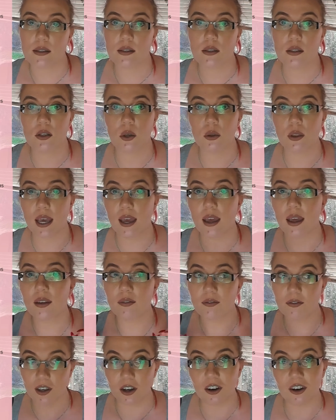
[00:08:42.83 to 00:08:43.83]
So they're
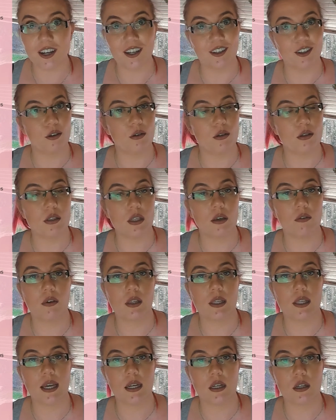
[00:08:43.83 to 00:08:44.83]
very closely
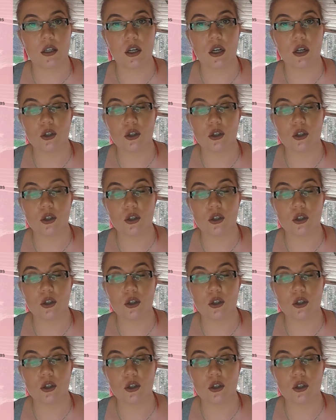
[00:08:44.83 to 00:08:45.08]
related